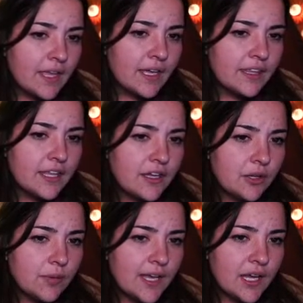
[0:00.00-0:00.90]
I think
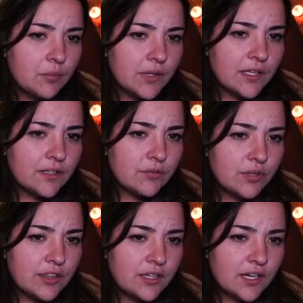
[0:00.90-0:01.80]
I'll be happy
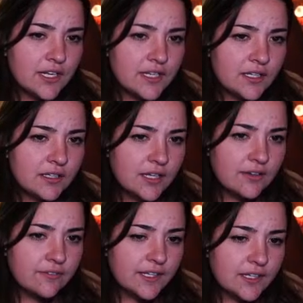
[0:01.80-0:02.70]
with today
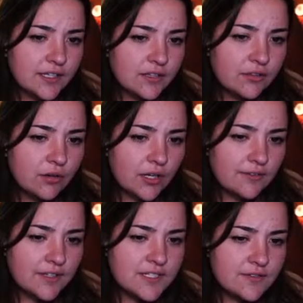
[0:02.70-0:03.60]
if I can get through all
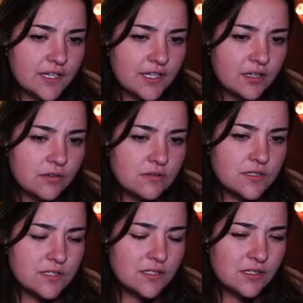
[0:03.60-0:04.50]
these videos.